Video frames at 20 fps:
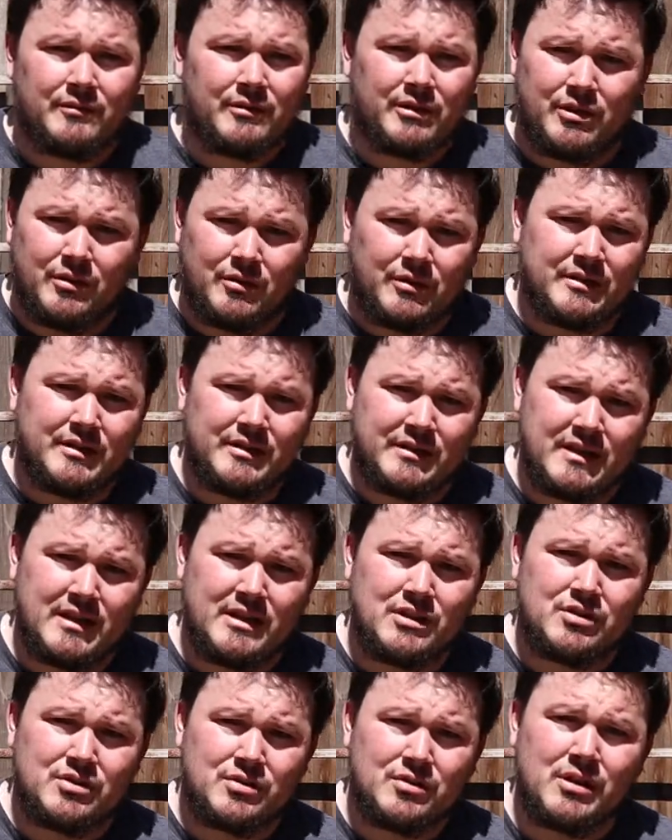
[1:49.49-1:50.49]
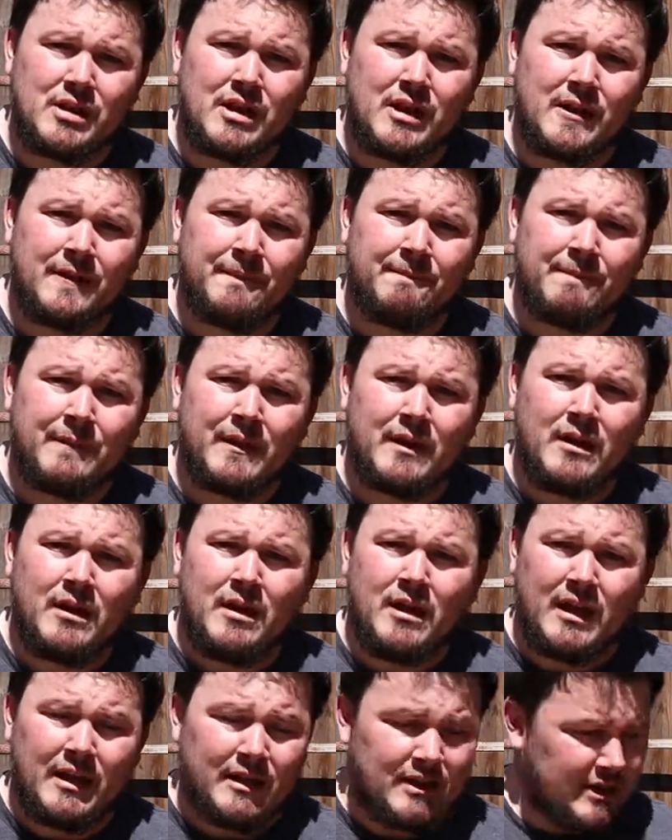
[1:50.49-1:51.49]
you know, a diseased tree
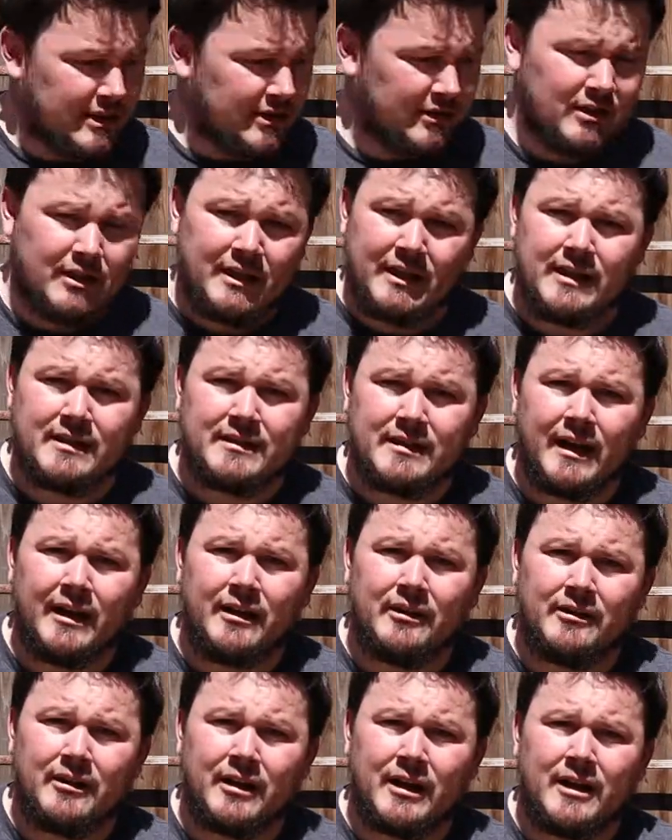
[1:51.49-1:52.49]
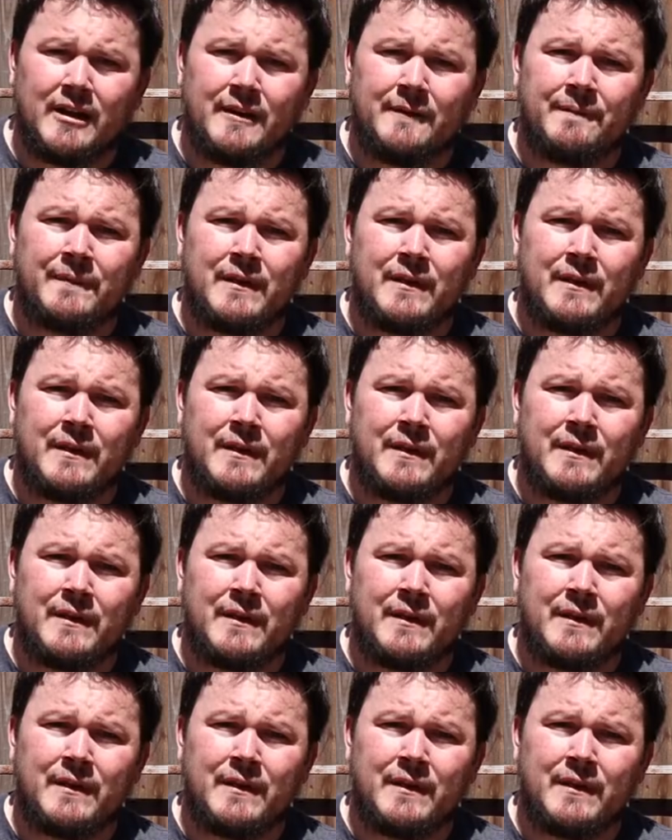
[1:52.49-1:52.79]
and kill it entirely.